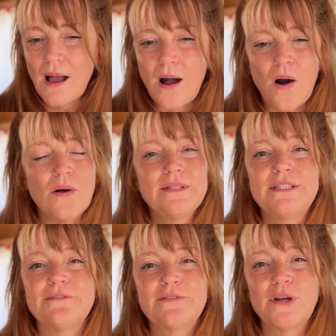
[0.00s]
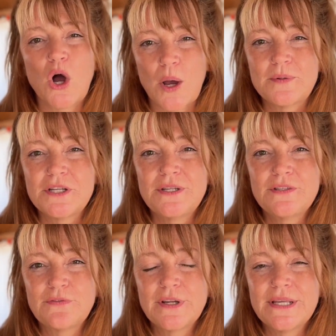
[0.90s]
all different options
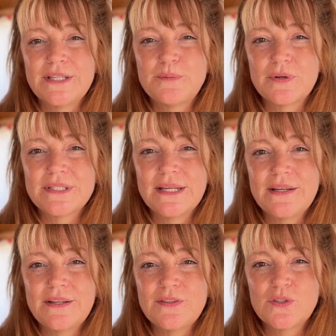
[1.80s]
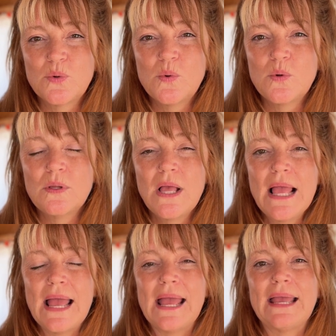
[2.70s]
for kids presented in school,
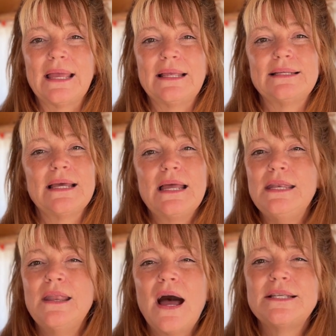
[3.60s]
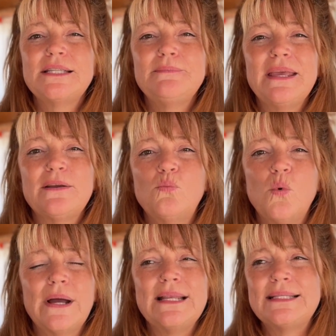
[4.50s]
and not to make
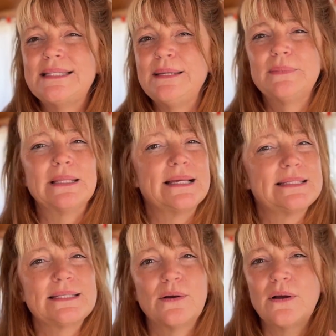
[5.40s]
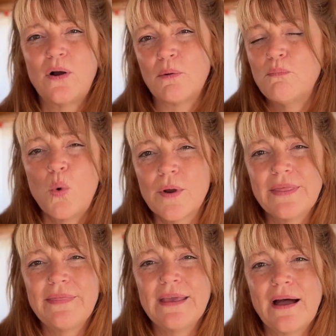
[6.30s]
one seem less or more
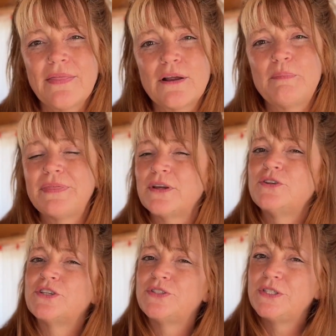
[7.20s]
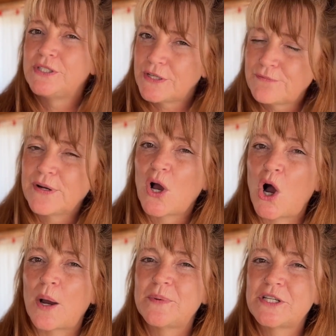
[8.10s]
than the other, but they're just different
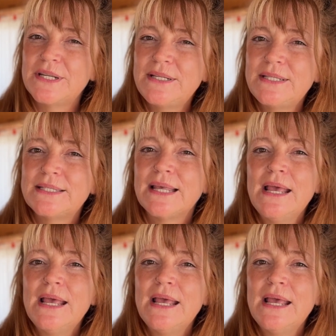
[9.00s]
options?